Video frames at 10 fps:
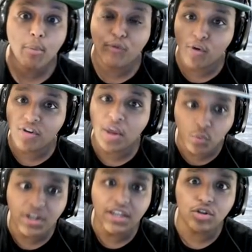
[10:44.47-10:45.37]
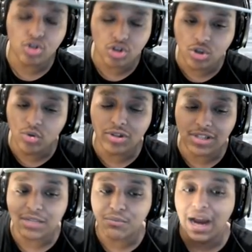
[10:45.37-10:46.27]
before they
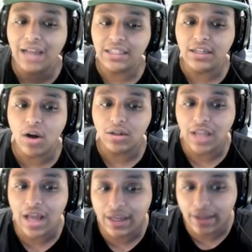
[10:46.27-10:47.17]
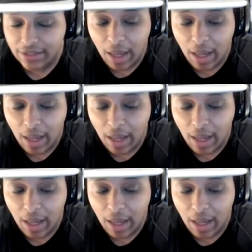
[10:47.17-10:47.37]
reintroduced as My League Online.